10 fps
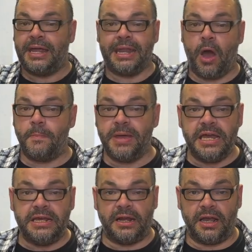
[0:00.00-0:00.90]
Now
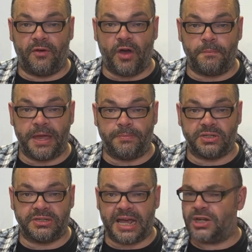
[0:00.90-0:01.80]
immediately I've got
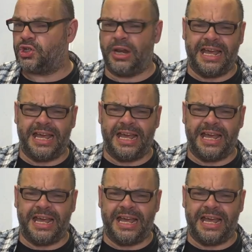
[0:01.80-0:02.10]
people's attention.